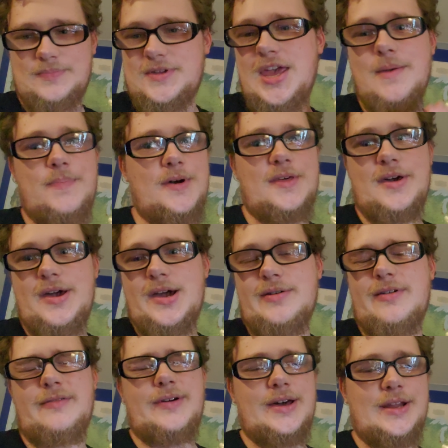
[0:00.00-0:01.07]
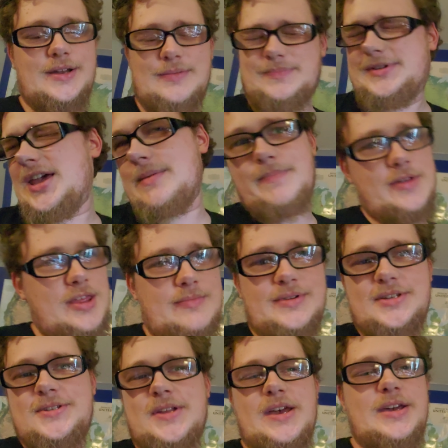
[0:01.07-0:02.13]
Keeping the error in, keeping the
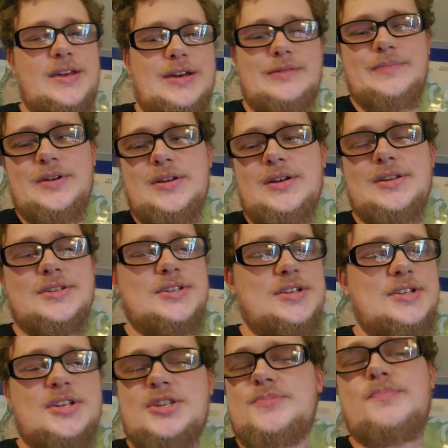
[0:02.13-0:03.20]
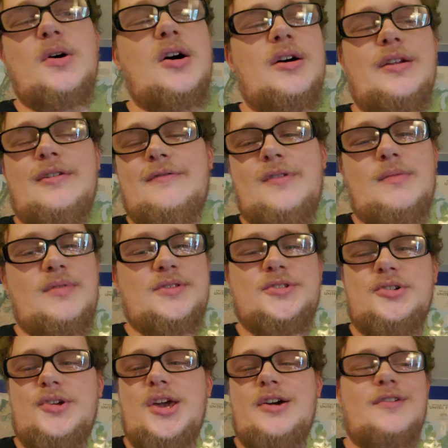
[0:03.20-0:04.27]
mistake in, because it's just part of what we
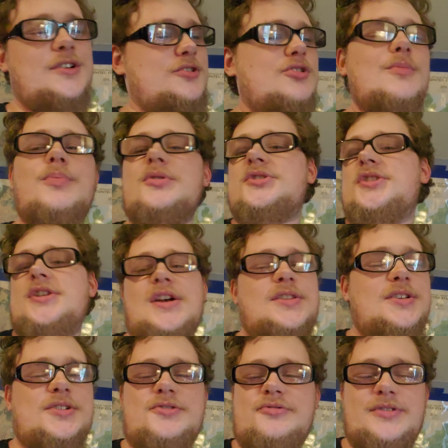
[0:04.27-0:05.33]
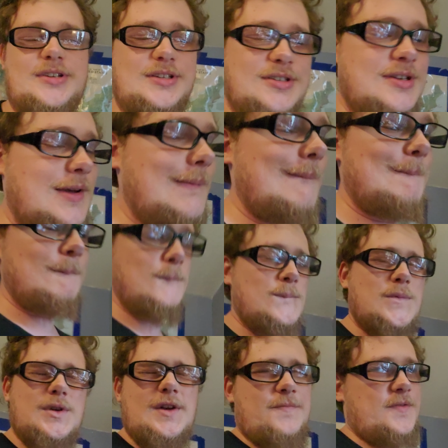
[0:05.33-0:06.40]
do here at Triple C Industries.
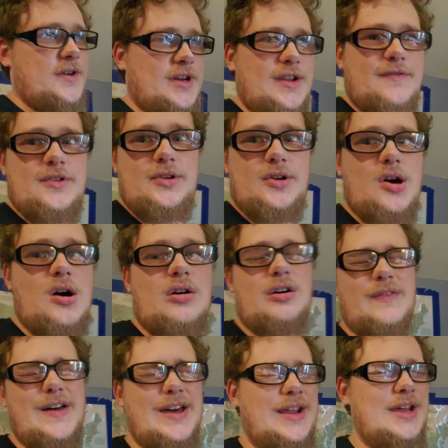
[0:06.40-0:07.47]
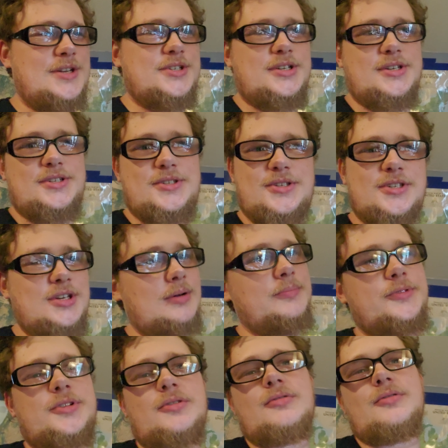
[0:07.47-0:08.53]
If you can even call it that, it's just
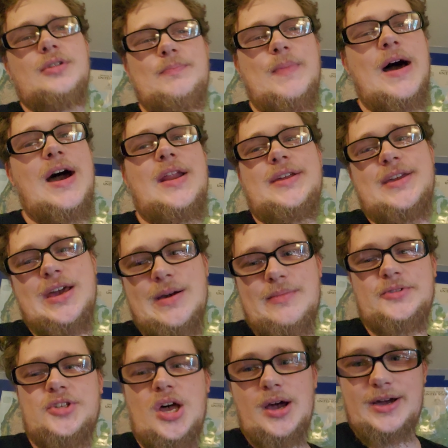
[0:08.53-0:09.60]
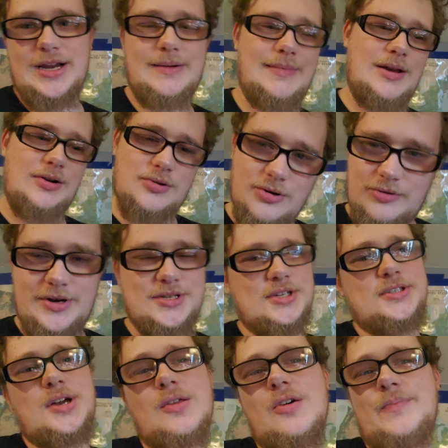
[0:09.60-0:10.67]
some dude behind a camera talking about coins
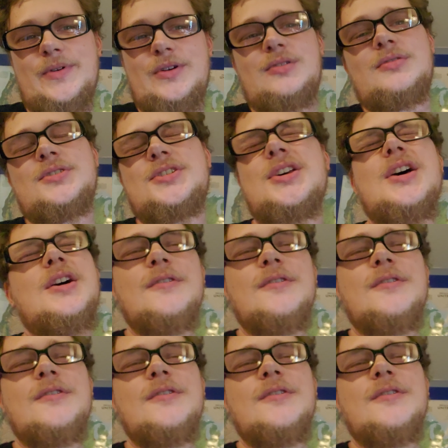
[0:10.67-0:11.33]
and dollar bills